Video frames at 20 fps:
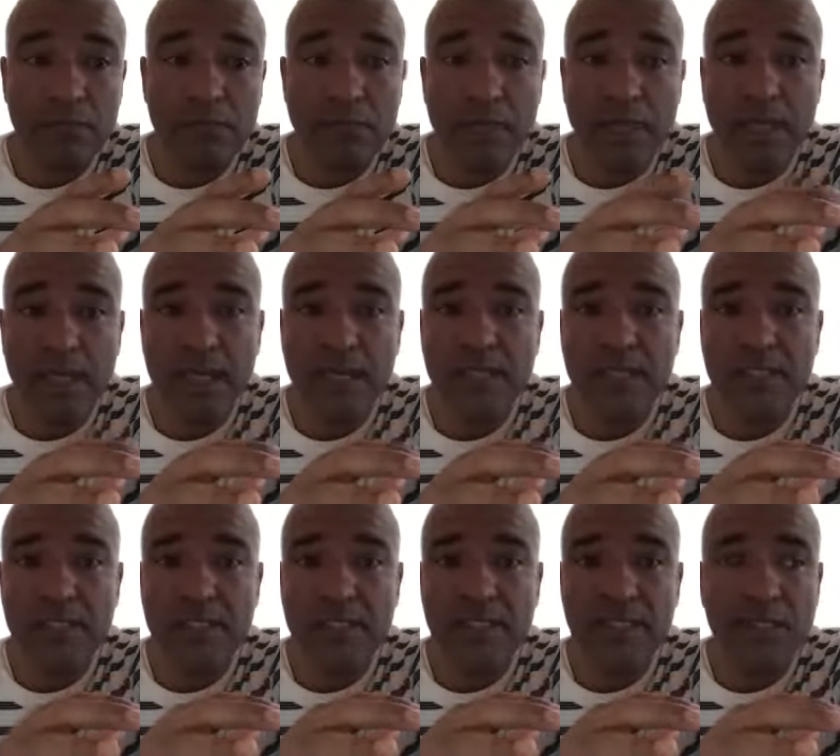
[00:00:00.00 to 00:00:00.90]

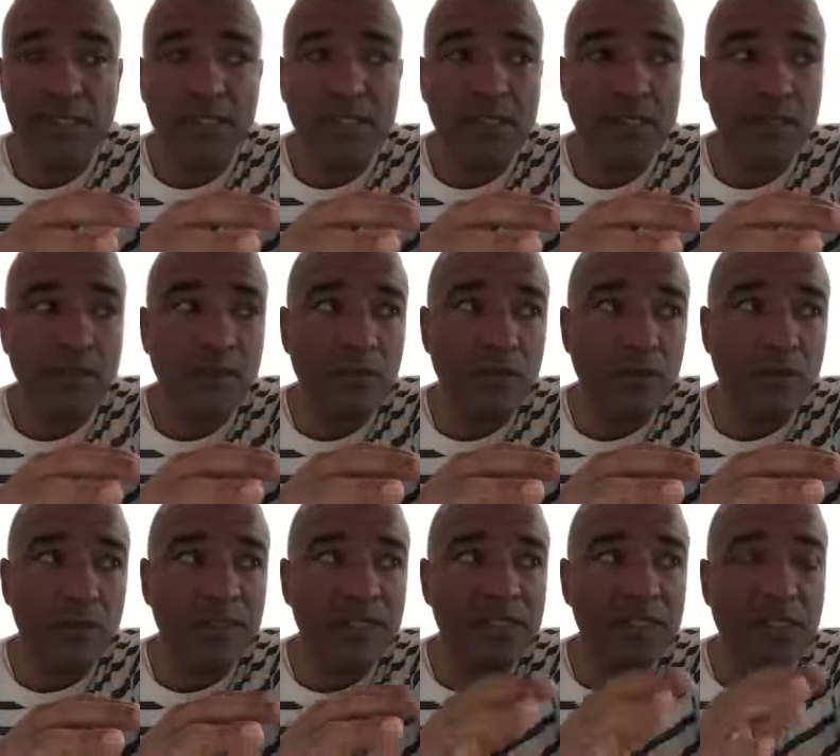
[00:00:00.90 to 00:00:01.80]
is
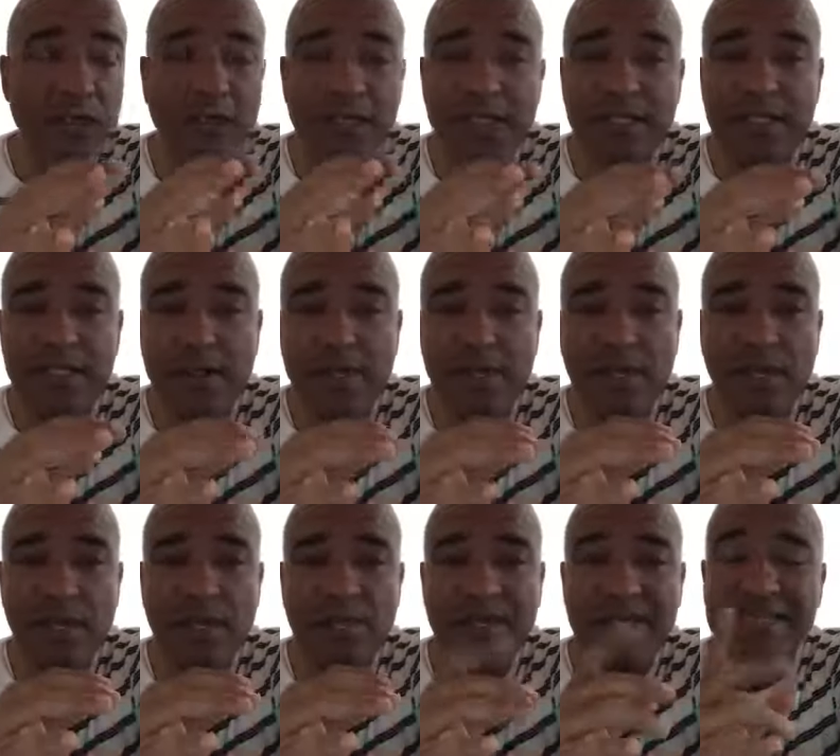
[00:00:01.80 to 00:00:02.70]
we're starting
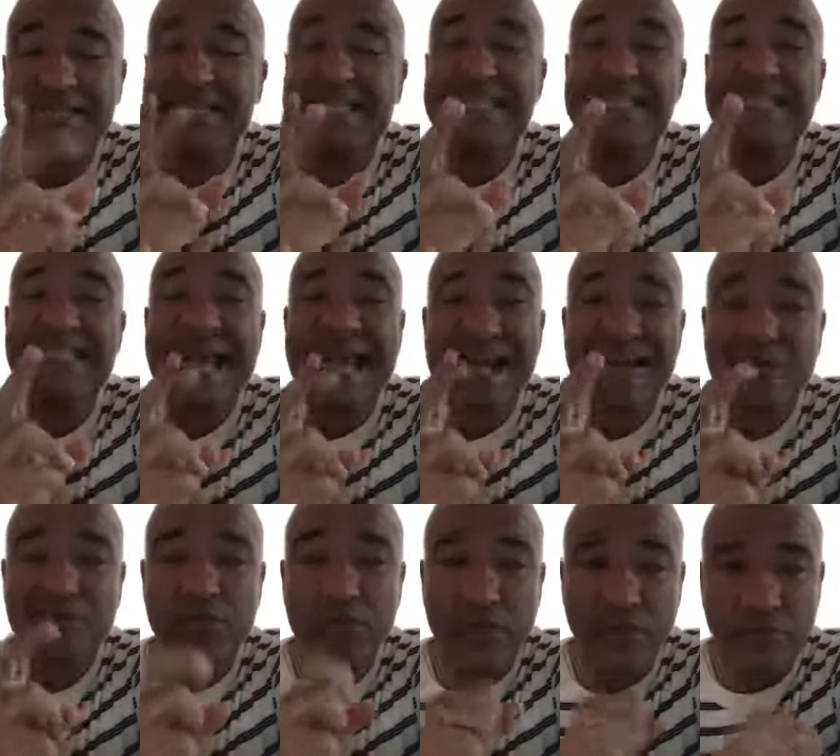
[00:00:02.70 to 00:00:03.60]
something because it
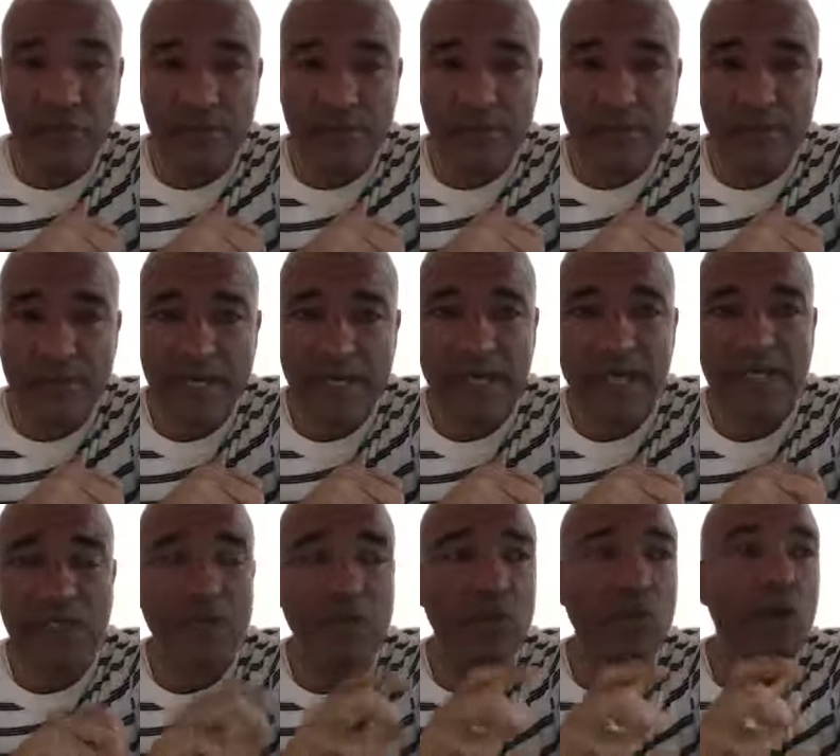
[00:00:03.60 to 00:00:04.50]
sounds good
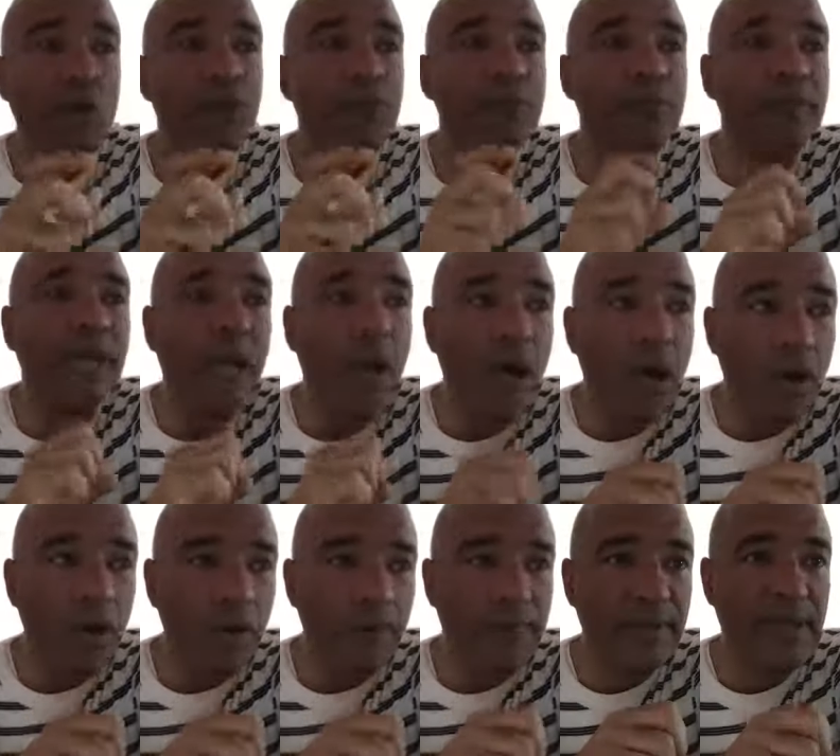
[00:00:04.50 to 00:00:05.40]
because we want to
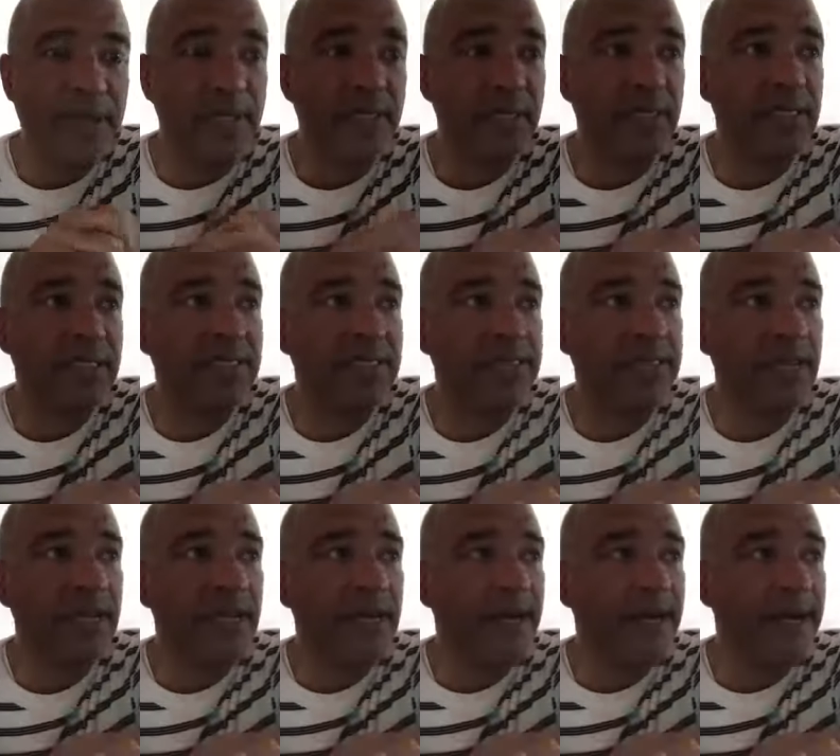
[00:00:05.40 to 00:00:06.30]
belong because
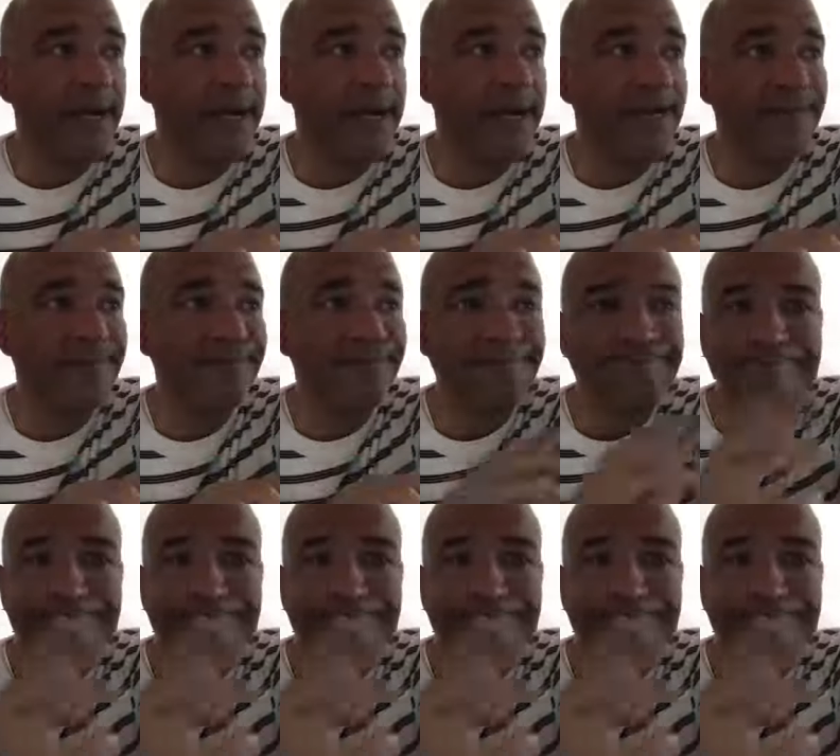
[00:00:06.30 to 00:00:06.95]
um,